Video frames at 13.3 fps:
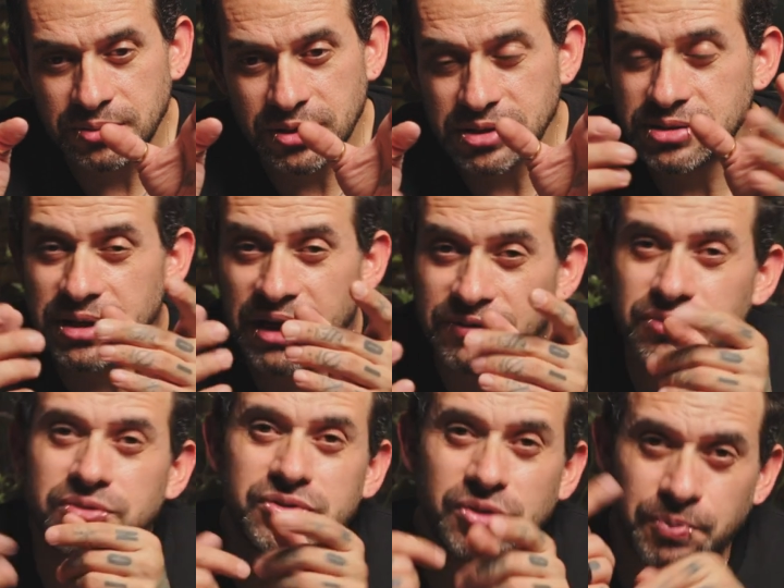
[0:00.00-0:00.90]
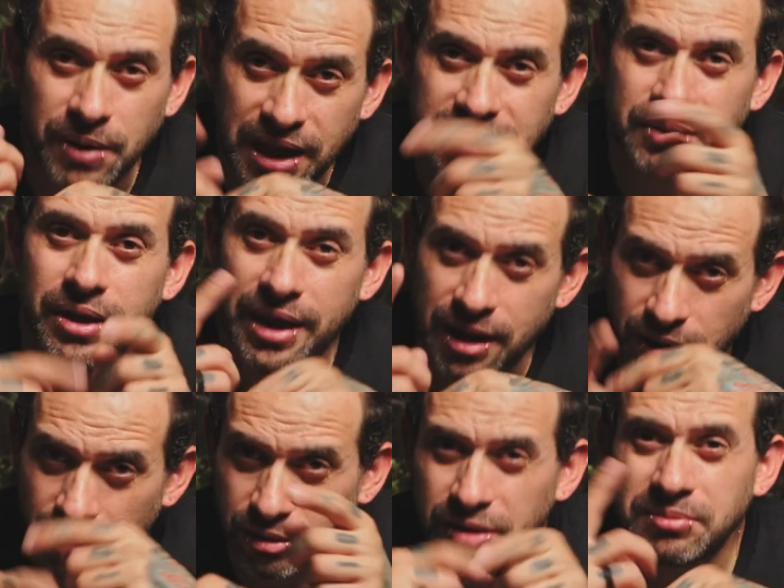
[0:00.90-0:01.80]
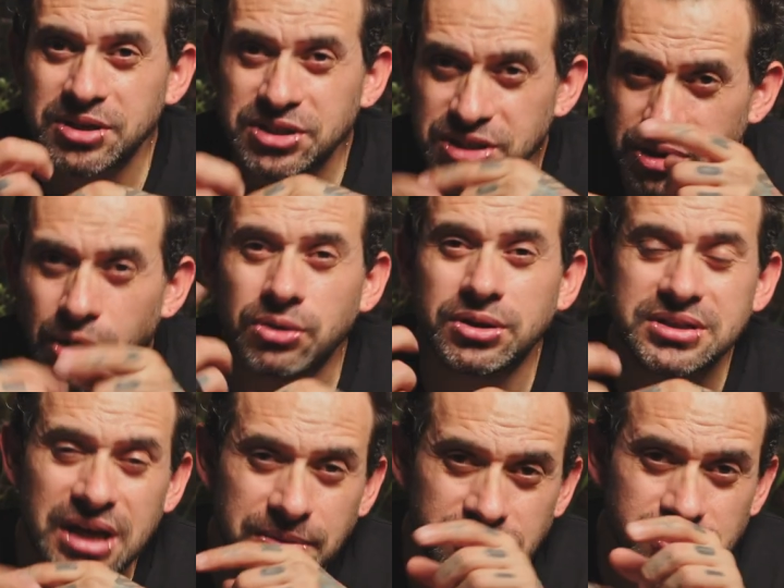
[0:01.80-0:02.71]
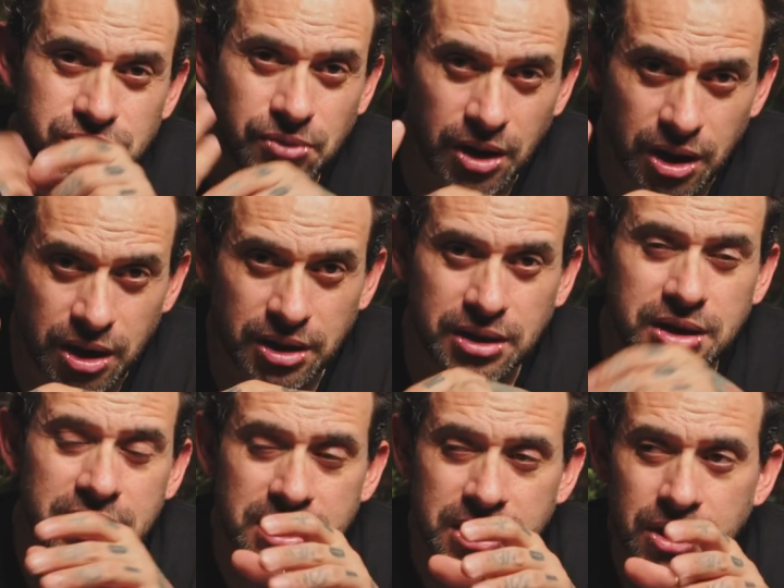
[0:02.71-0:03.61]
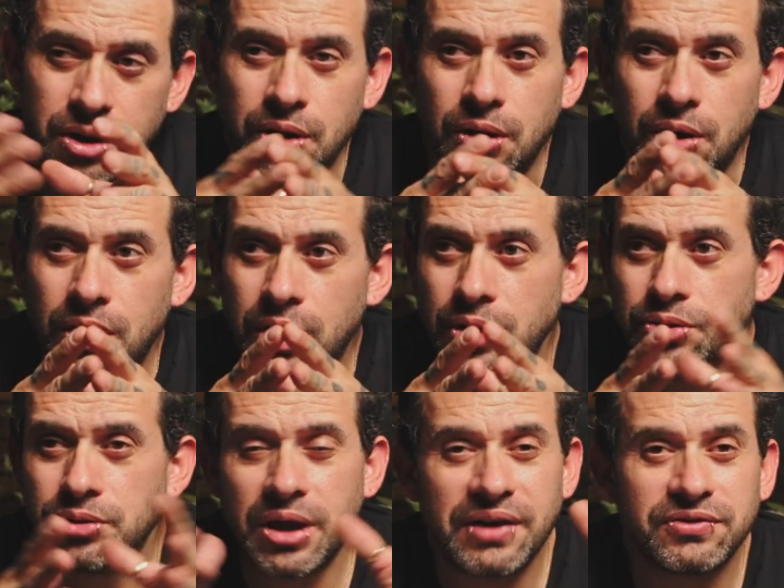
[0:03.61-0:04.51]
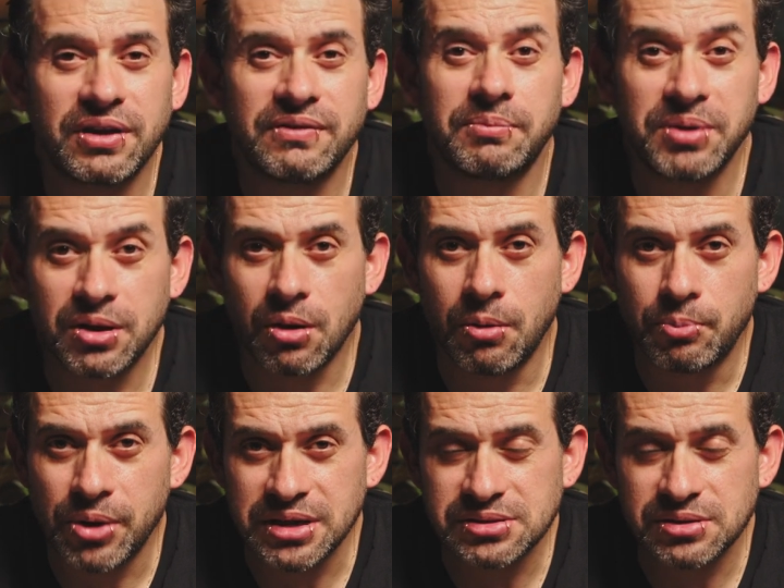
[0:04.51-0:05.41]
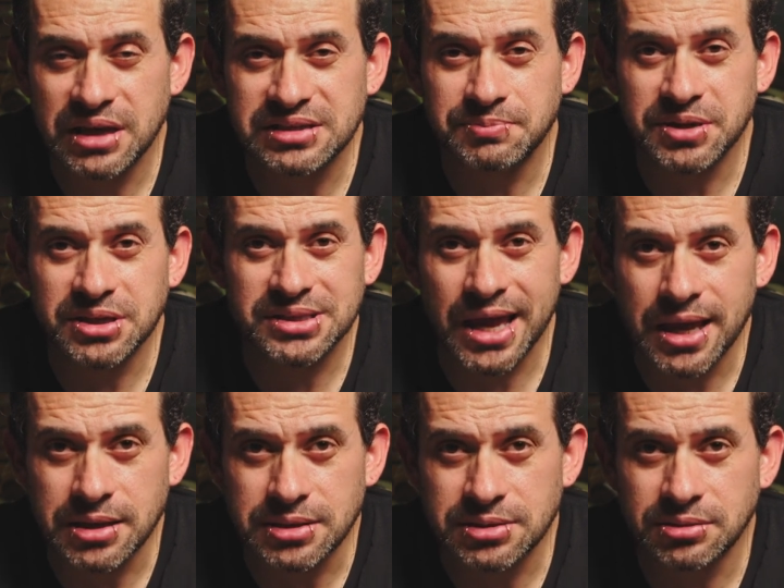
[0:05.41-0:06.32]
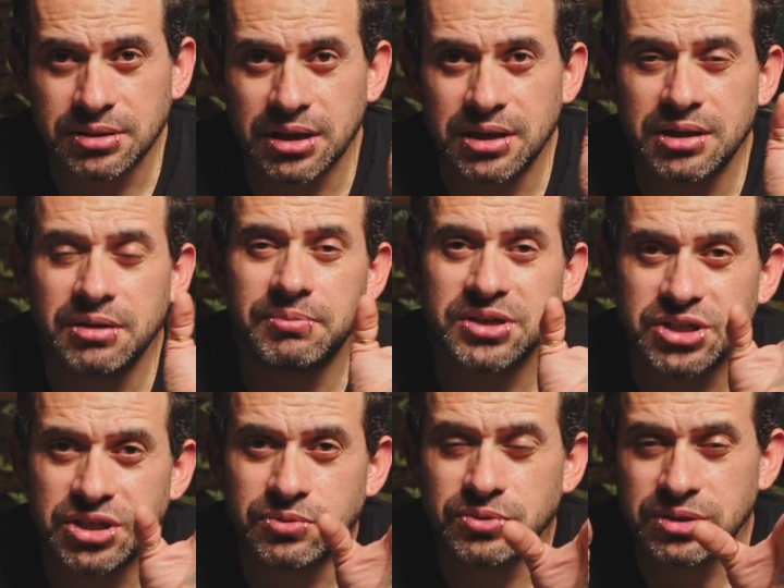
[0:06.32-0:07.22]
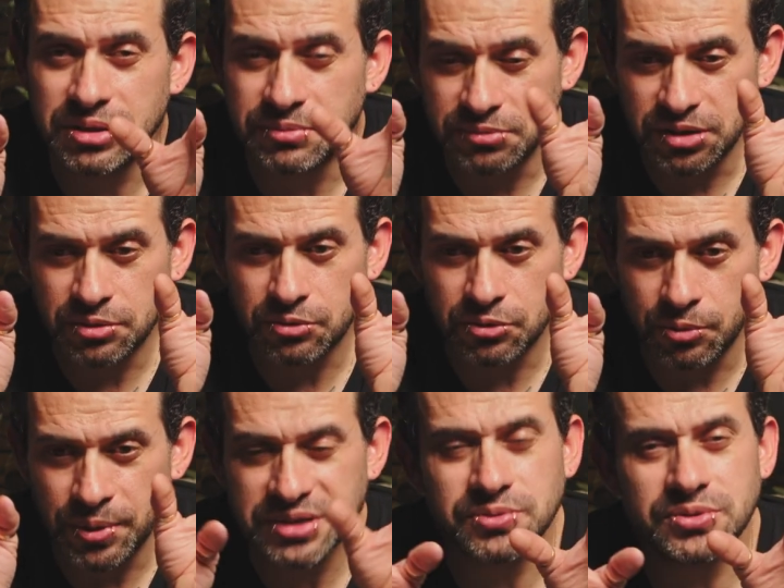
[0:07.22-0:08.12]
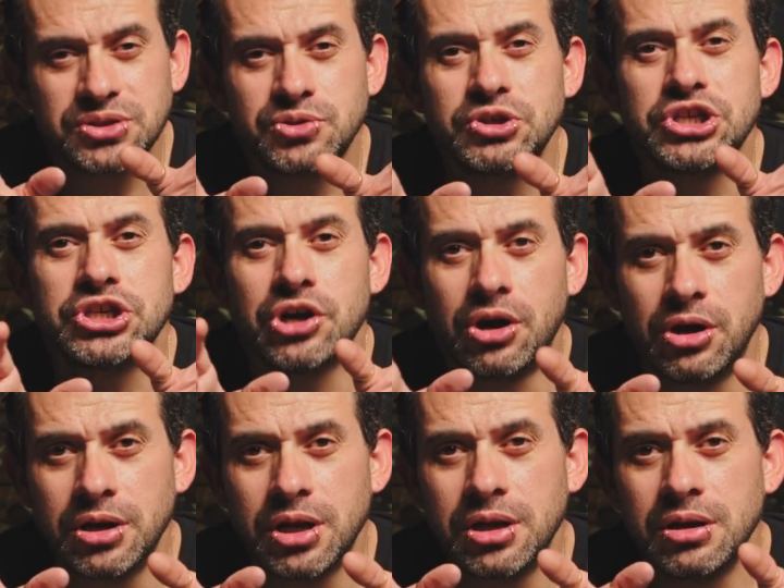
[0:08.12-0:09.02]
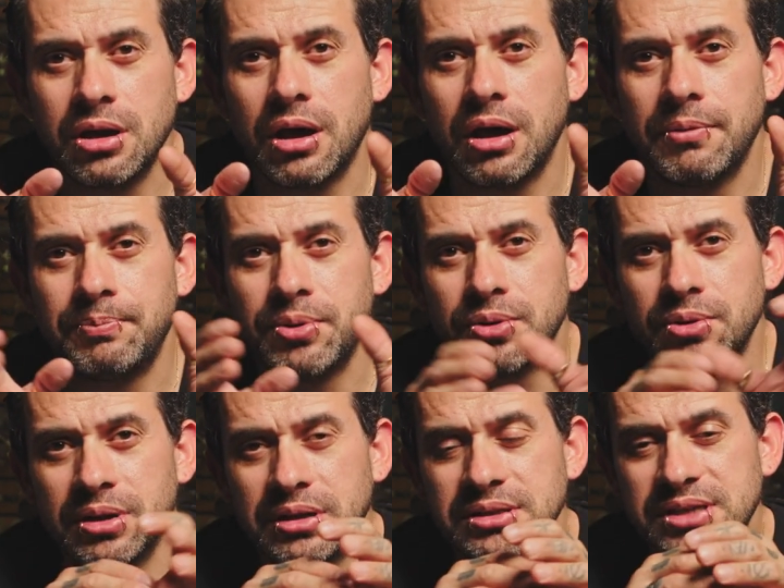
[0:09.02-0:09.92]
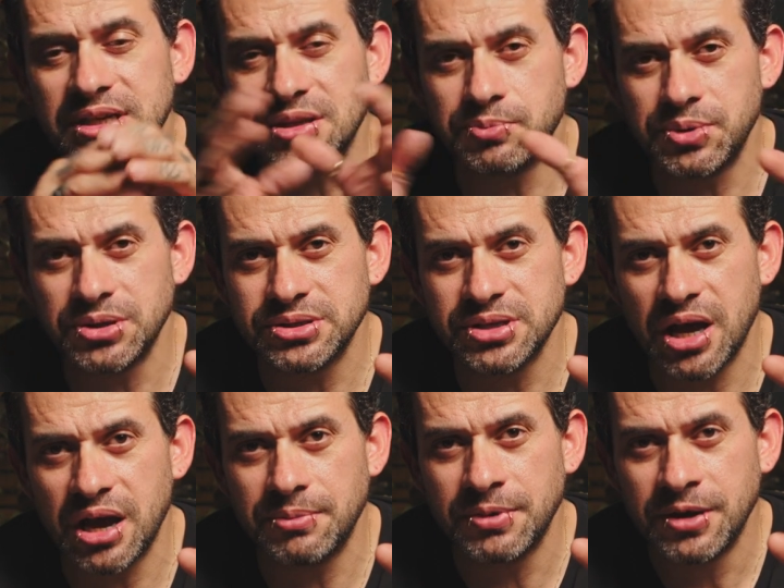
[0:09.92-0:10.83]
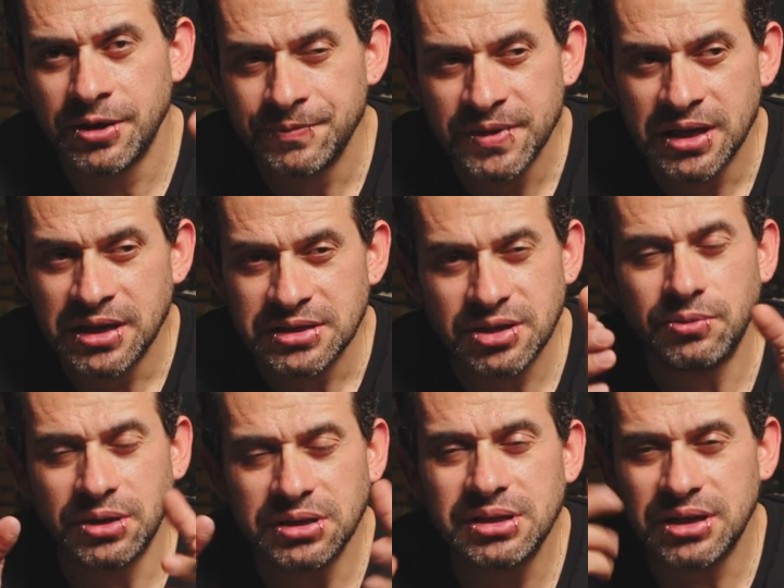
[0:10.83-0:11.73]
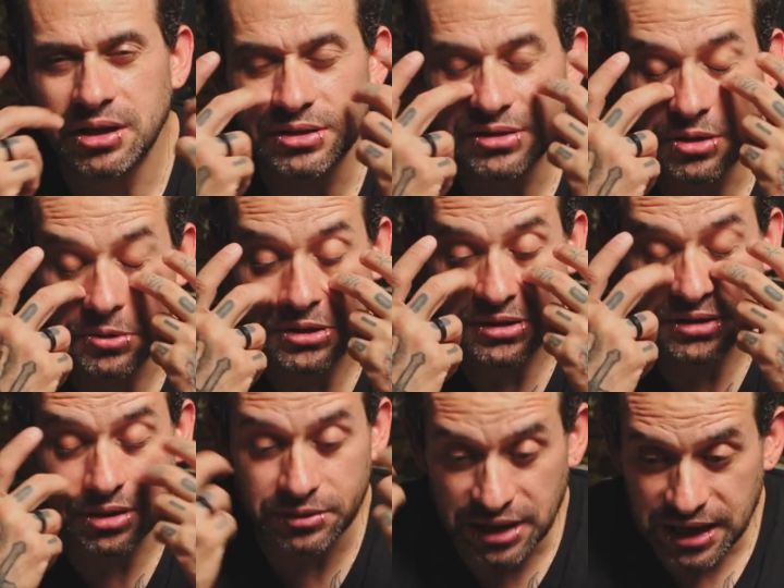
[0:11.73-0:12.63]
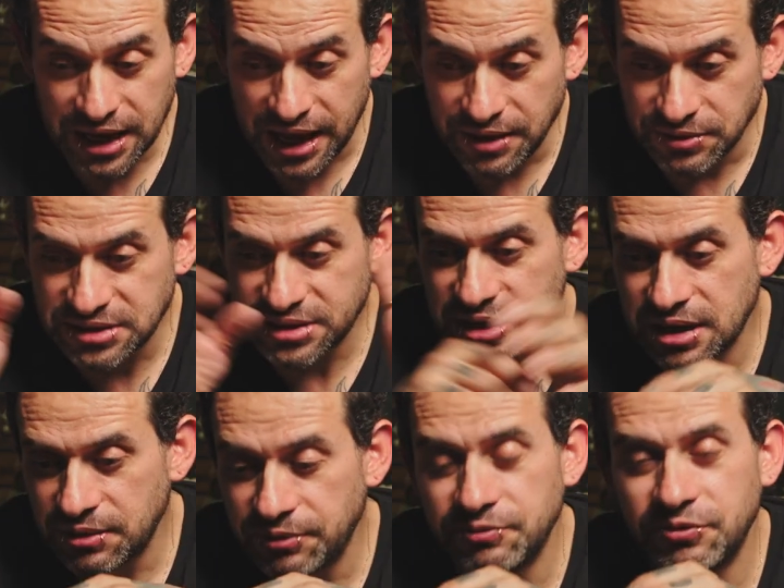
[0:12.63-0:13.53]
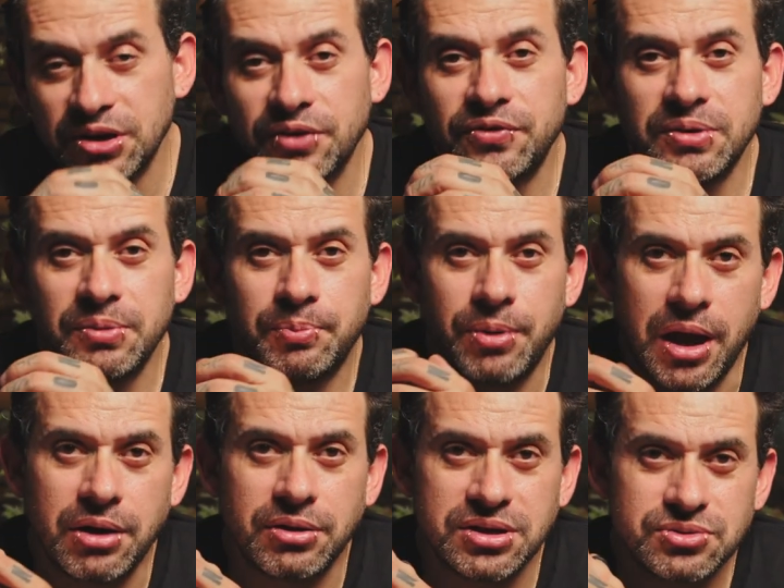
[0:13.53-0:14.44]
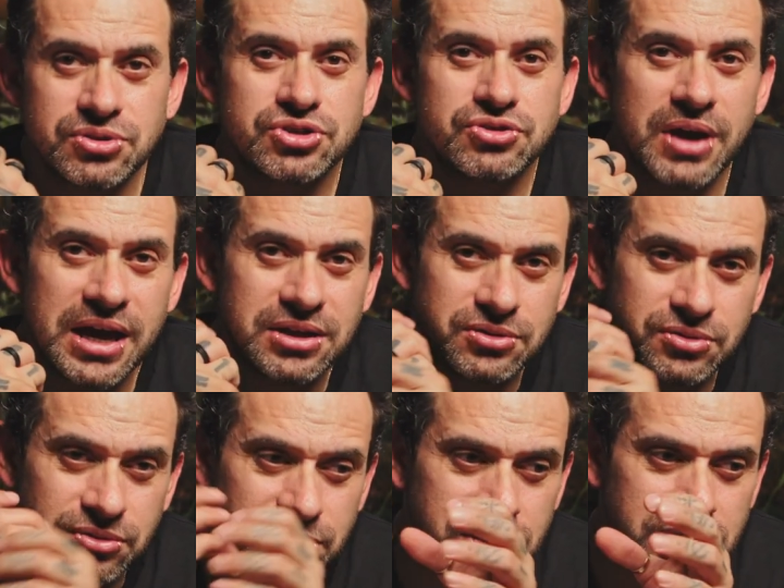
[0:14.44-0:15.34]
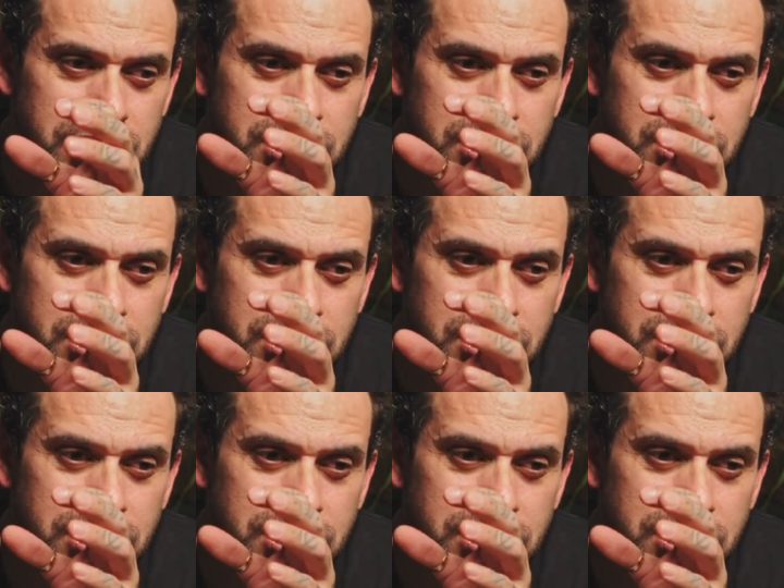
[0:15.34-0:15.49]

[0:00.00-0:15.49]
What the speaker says: because you have to supply air on the machine all the time to work, or you have to have a big compressor who has a big tank, so then the compressor would switch on in a certain period of time. So it wasn't not so easy. So that guy was one of the pioneers who tried to